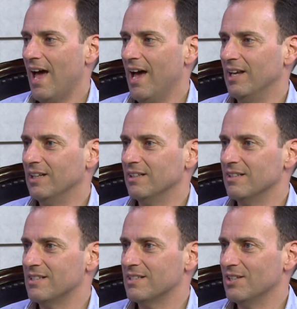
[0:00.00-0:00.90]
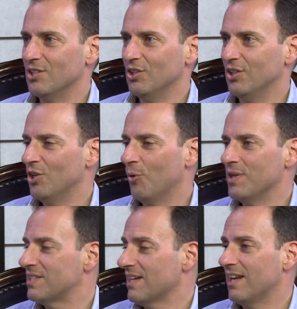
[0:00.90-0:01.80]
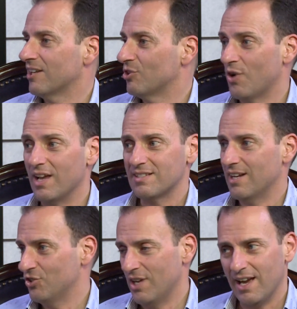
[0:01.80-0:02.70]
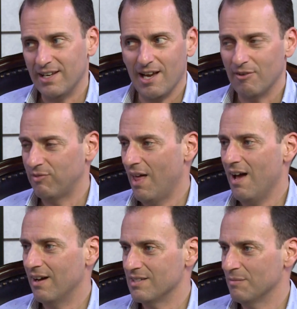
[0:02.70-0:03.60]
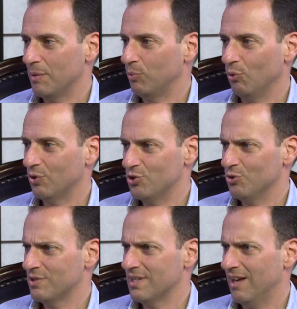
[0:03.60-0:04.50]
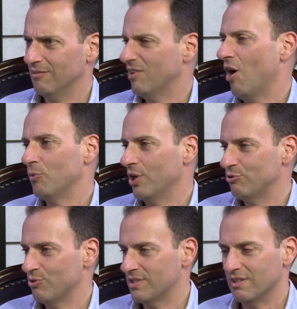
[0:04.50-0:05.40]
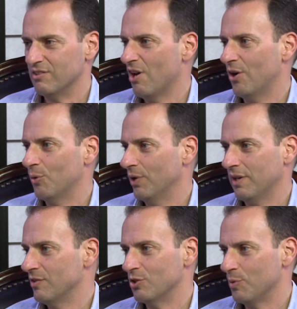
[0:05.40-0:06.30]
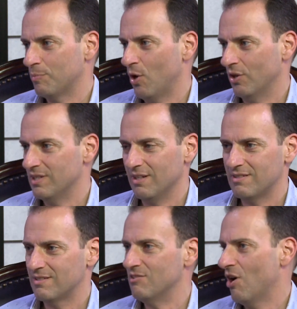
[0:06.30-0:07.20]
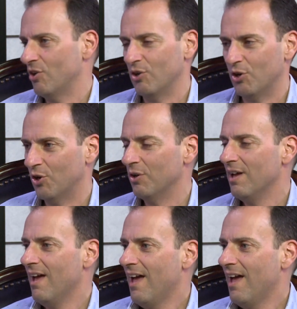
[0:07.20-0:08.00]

And when standing at a train station handing out flyers and people look at you saying, no, I'm not interested, no, I don't want anything to do with politics, no.